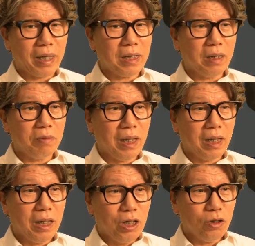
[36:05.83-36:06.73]
so the
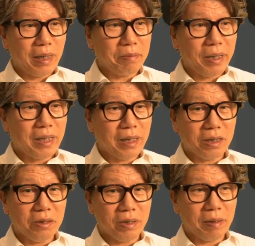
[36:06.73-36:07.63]
suggestion is to make it
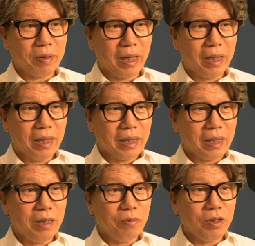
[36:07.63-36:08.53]
shorter. The
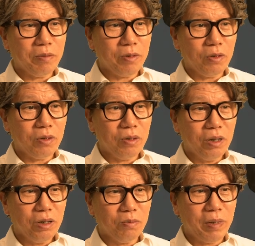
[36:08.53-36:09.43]
second molar is
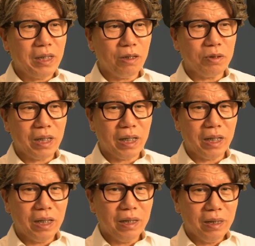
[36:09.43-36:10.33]
implanted with a bias